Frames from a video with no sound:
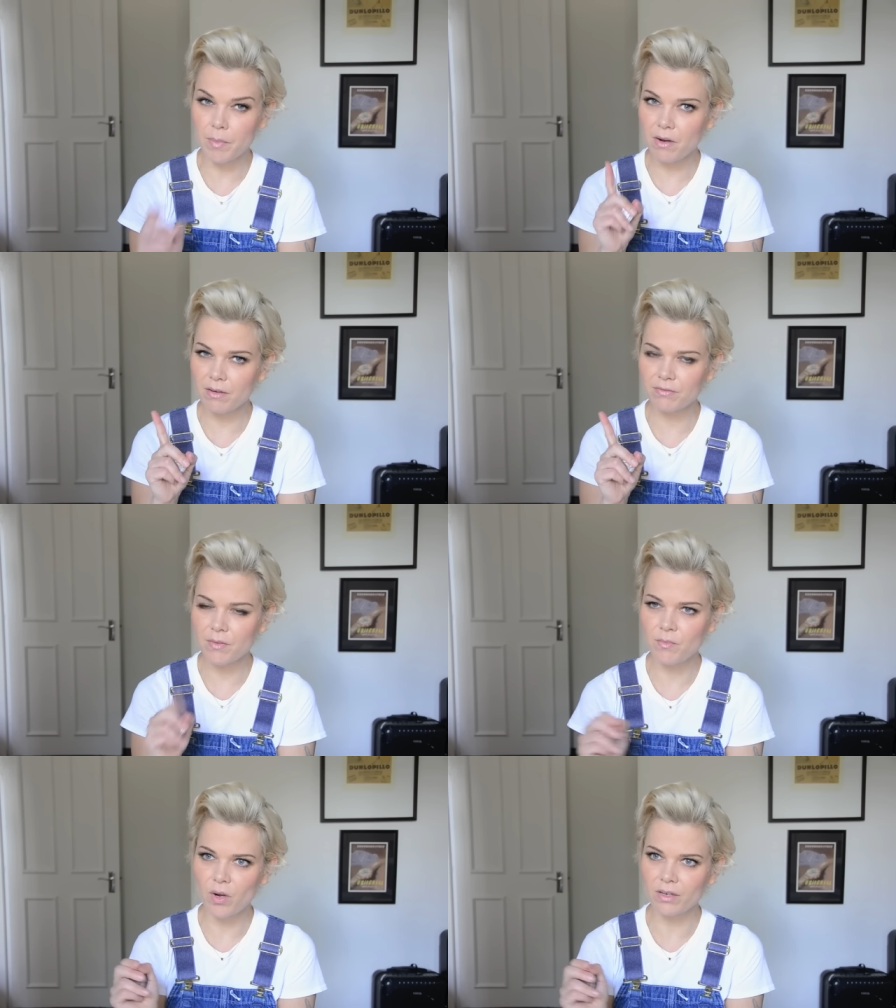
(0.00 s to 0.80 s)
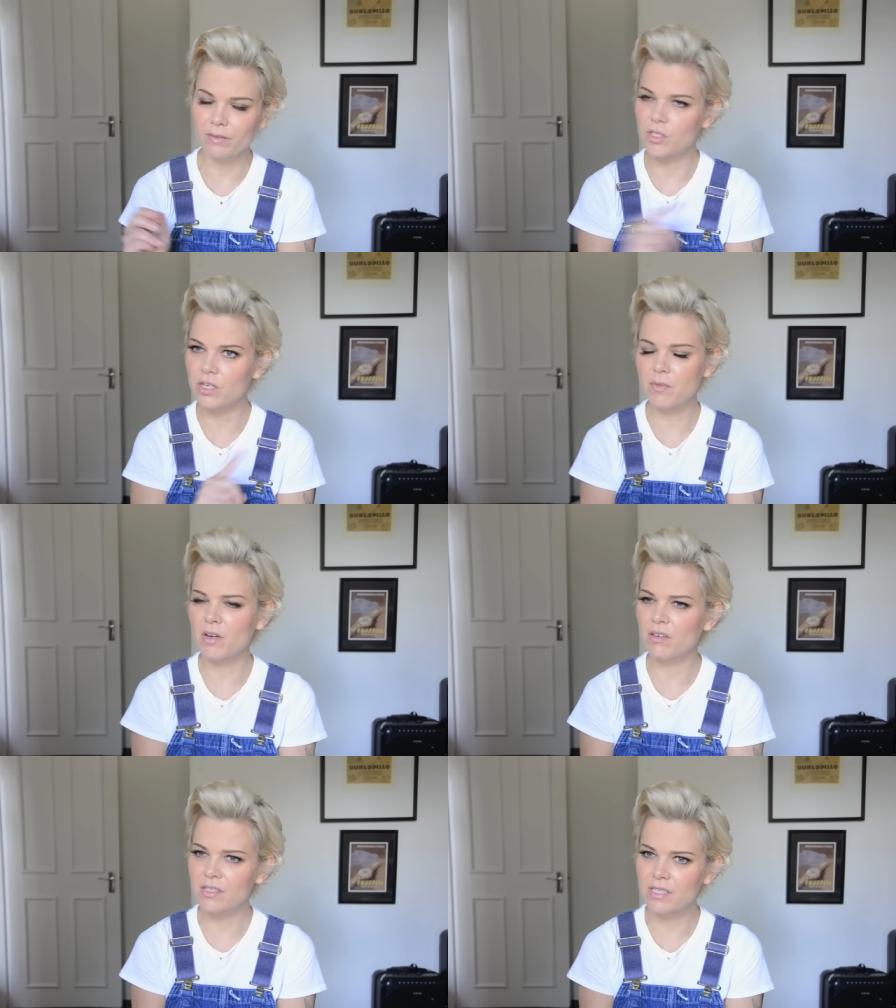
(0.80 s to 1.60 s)
apart from one, which I'm
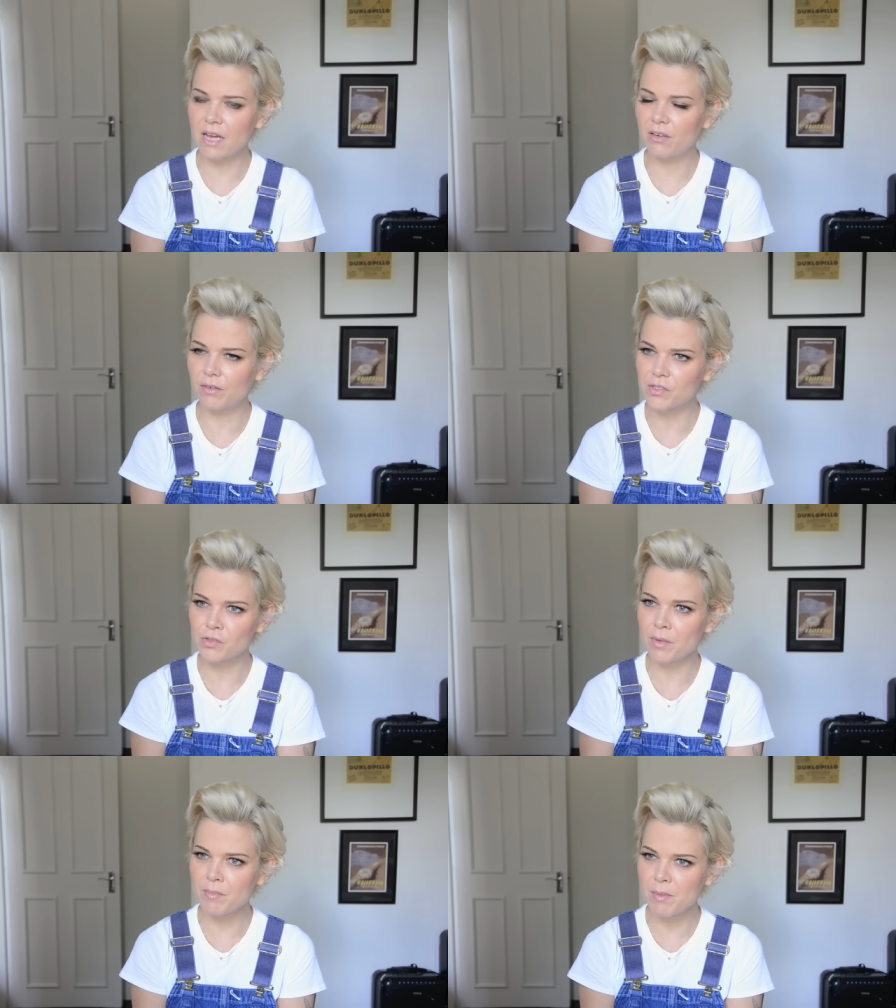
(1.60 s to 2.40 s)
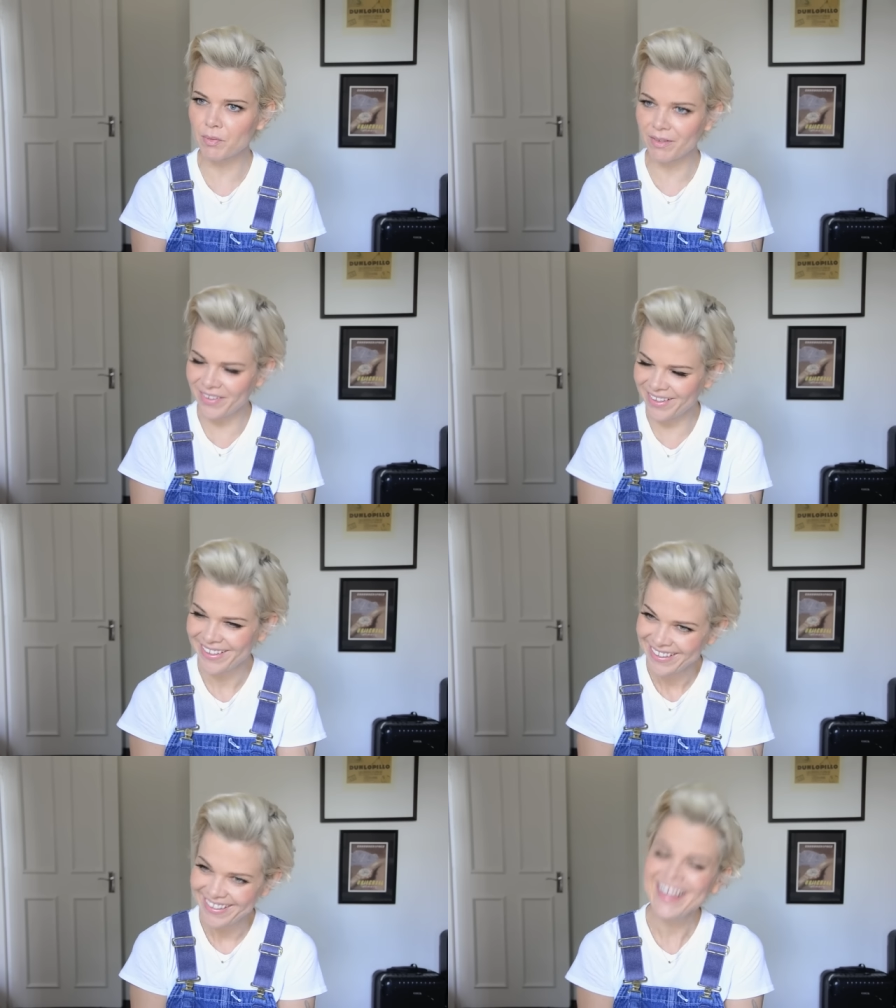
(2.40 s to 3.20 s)
not gonna slap off because so many people love
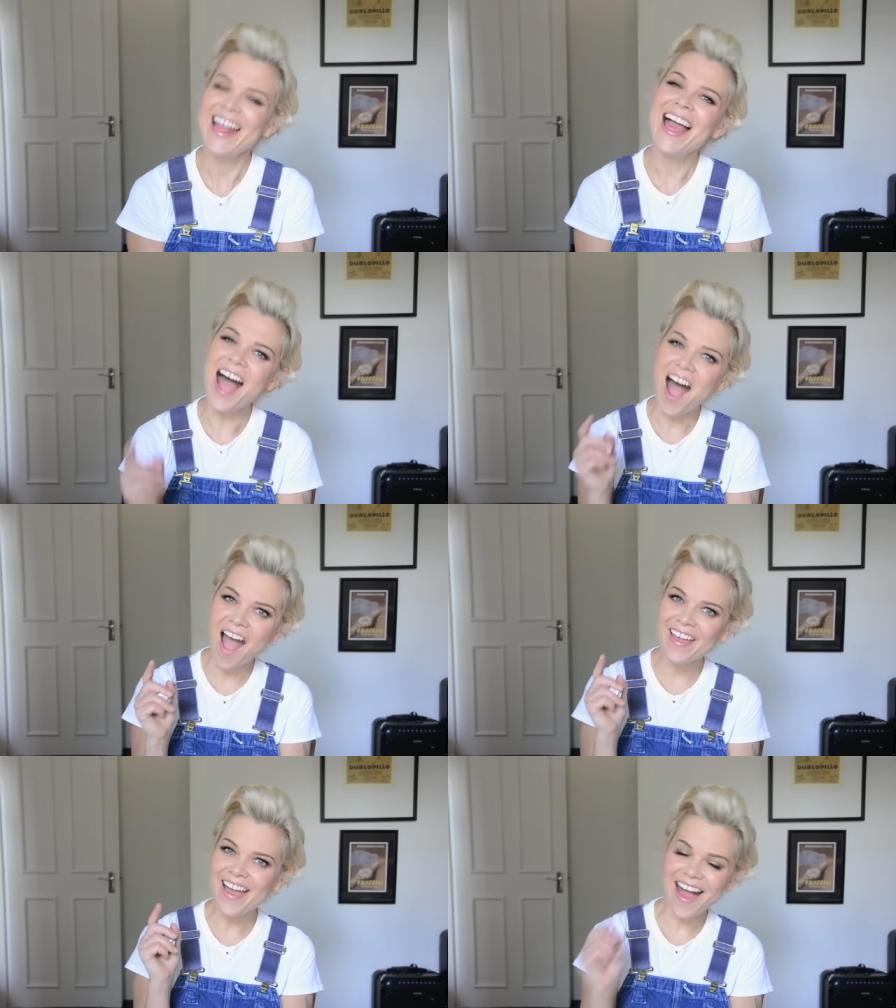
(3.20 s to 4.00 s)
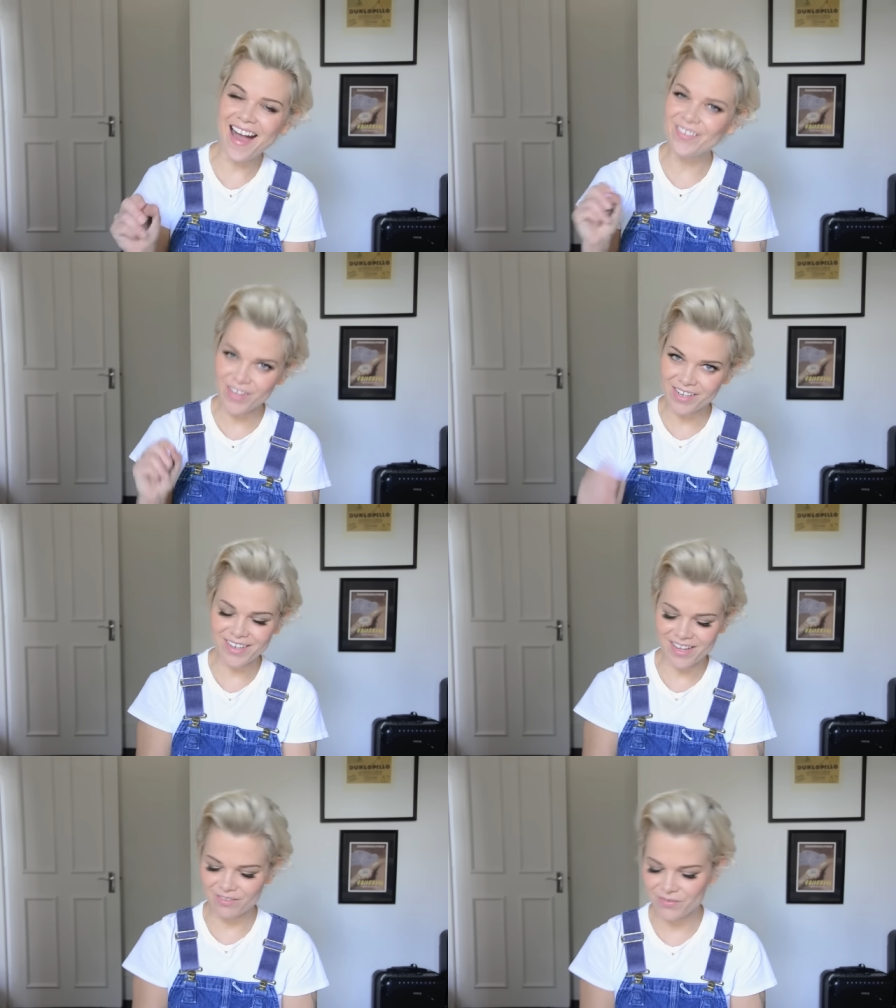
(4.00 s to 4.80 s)
it, I have
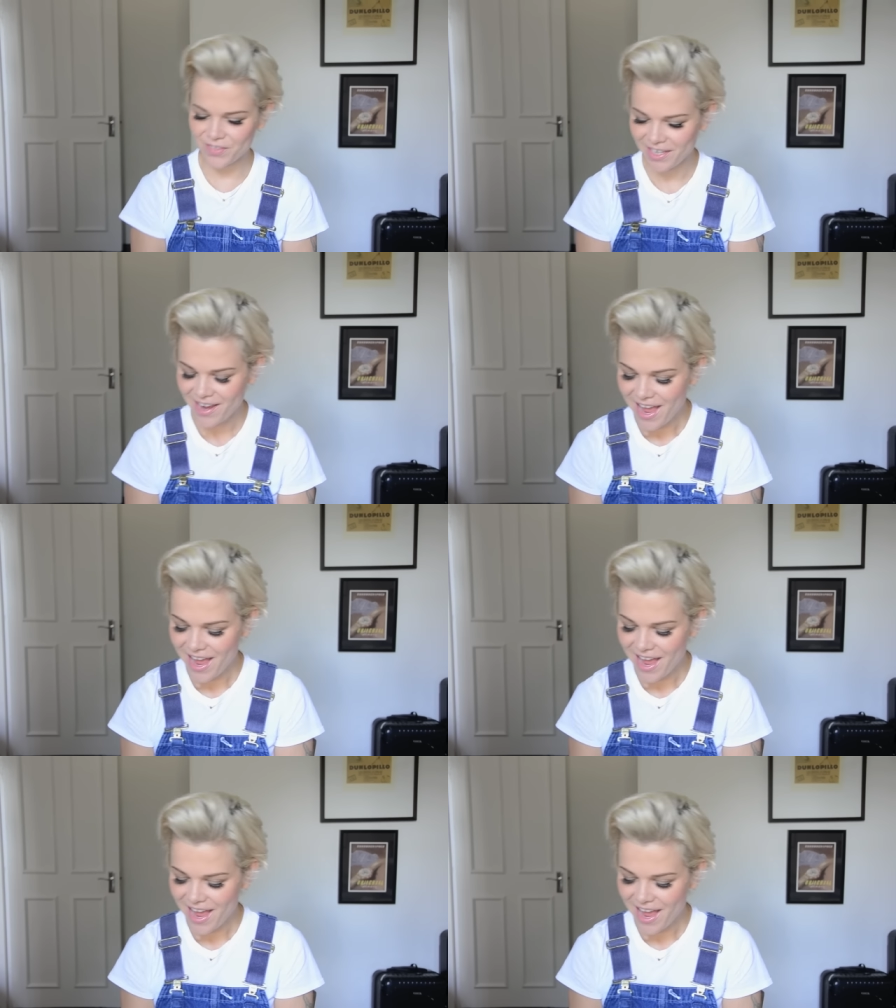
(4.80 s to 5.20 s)
loved.